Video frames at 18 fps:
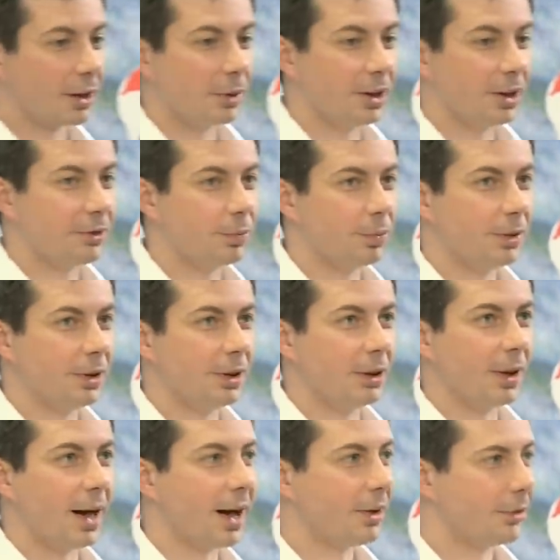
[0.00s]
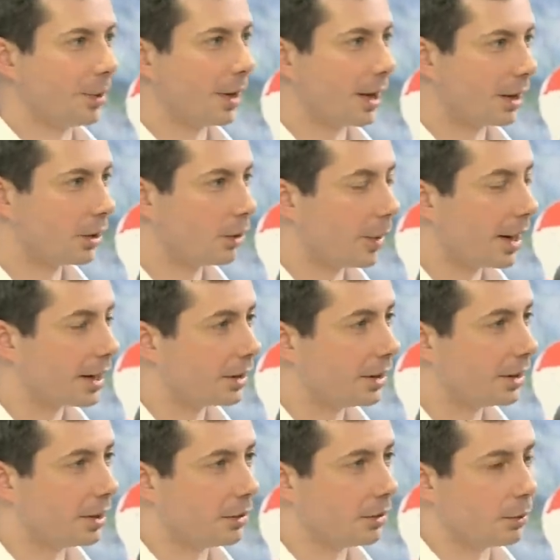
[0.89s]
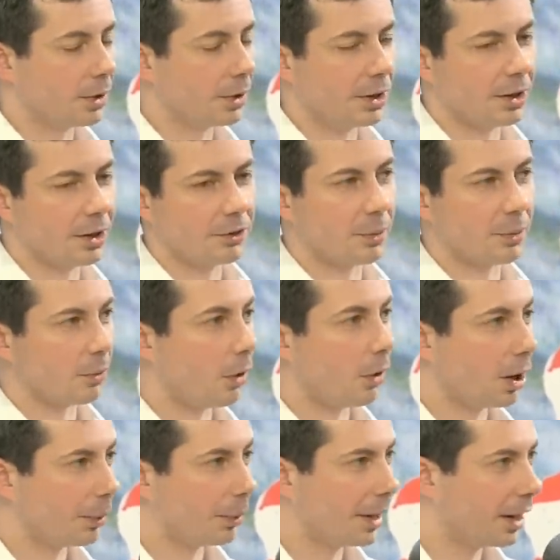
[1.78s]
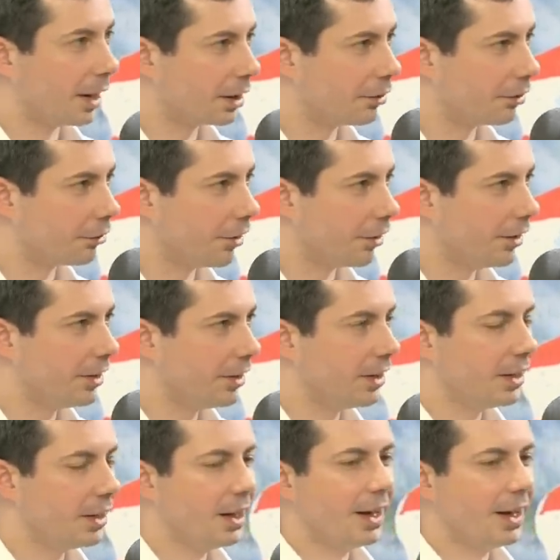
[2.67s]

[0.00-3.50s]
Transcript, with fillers: when he, he lies, we got to correct it, and when he does something wrong, we got to confront it,